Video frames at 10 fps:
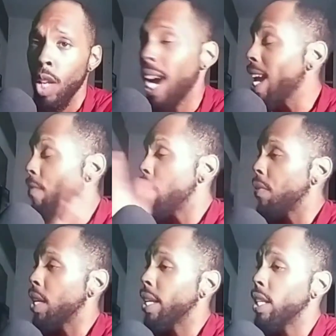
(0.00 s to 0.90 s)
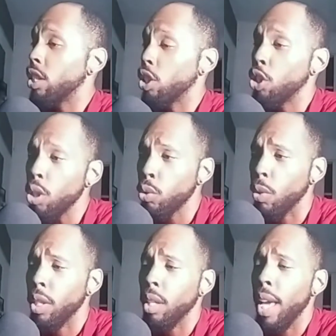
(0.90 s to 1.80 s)
I have nothing against the
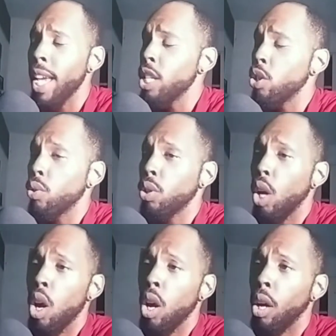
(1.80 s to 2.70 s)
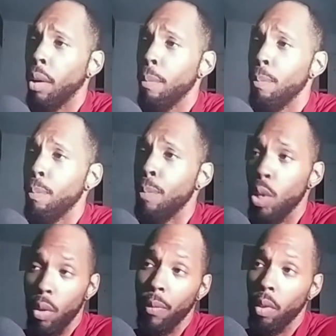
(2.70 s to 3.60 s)
children. The angels are
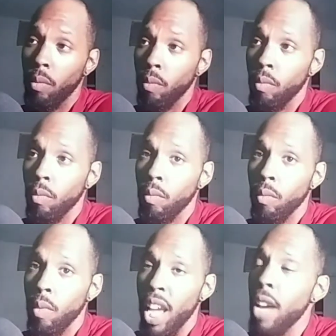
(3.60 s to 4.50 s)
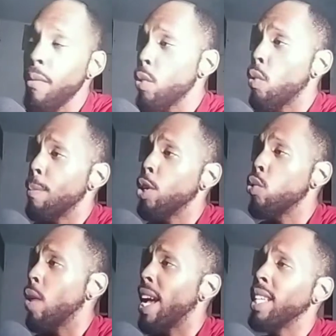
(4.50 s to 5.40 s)
beautiful. Every woman
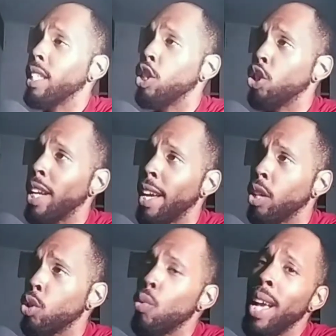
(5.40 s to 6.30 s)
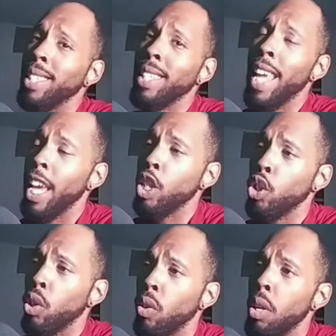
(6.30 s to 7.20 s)
who has a child, who has an
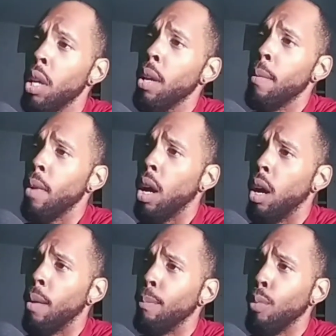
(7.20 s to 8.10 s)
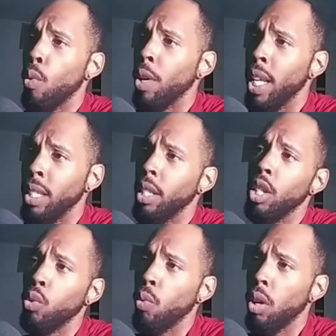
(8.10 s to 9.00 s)
angel um, born into
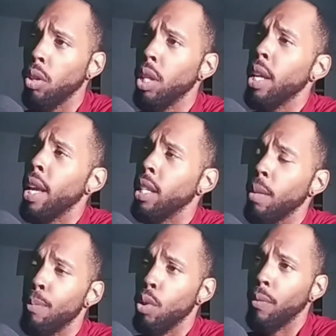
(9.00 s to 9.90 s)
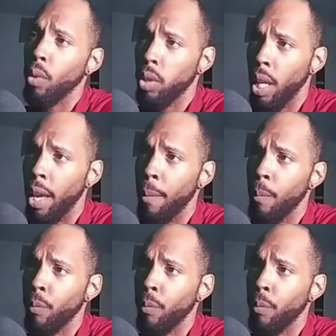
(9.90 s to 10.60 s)
this world, it's a beautiful sight.